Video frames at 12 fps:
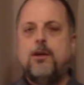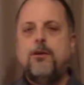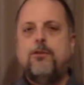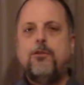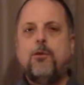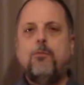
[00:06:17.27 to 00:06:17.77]

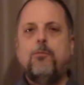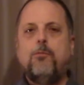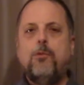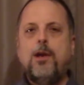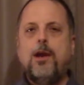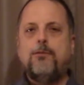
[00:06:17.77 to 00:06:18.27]
So
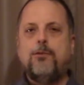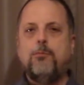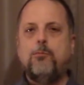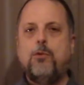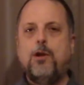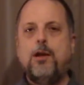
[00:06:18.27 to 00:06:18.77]
we have
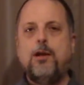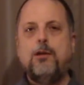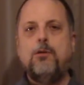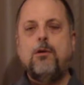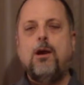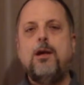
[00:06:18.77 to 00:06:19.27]
some really
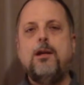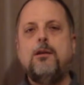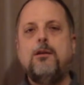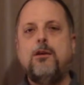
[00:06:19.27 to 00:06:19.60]
great